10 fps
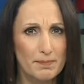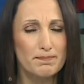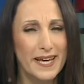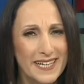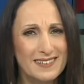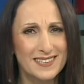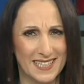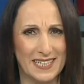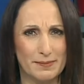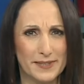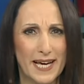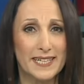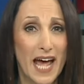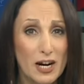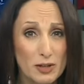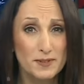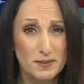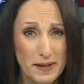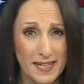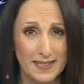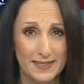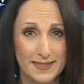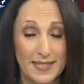medical teams and Arab speakers